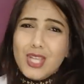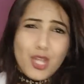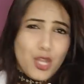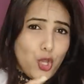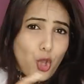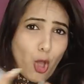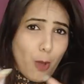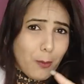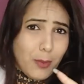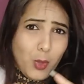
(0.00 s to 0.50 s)

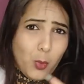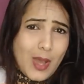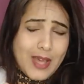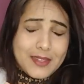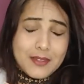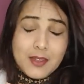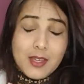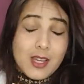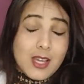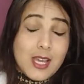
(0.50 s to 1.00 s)
normal
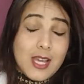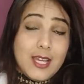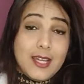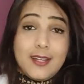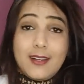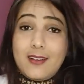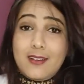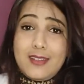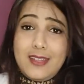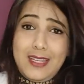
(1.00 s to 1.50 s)
one,
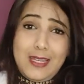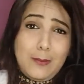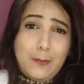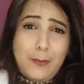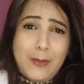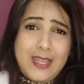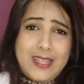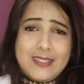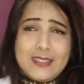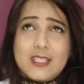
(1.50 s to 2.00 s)
nail
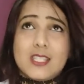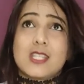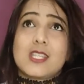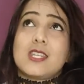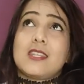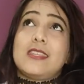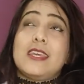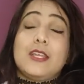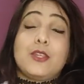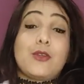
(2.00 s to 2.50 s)

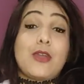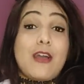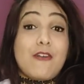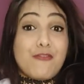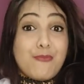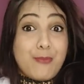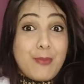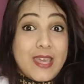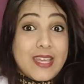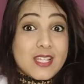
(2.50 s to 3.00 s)
paints. Then you
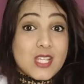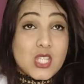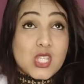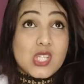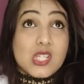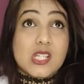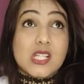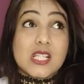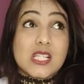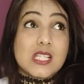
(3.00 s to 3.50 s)
have
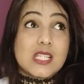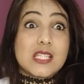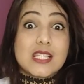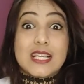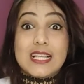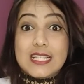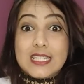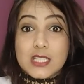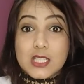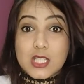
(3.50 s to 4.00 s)
pastels,
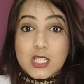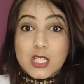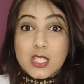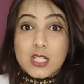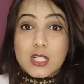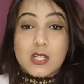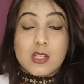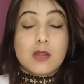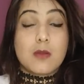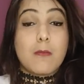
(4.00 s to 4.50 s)

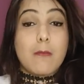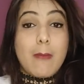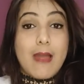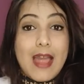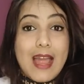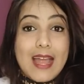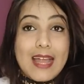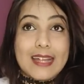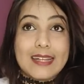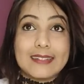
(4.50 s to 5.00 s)
glitter,
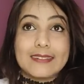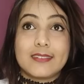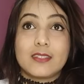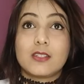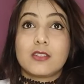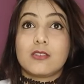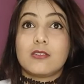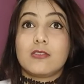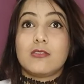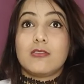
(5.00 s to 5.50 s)

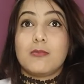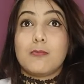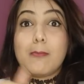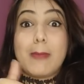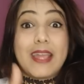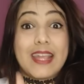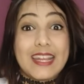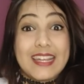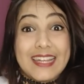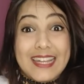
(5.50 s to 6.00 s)
matte,
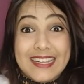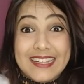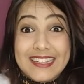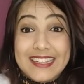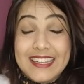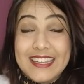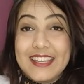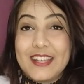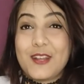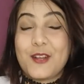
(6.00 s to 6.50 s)

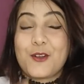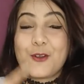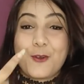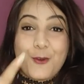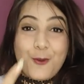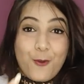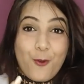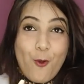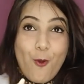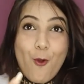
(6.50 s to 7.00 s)
magnetic,
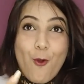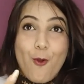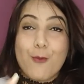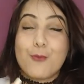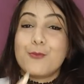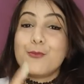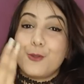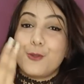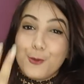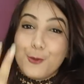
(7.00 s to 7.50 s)

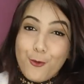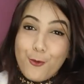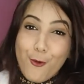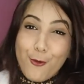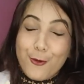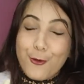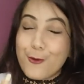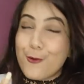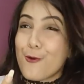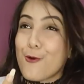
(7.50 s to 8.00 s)
chrome,
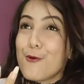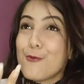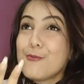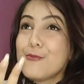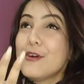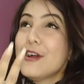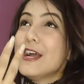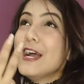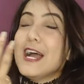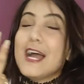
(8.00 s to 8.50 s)
duochrome,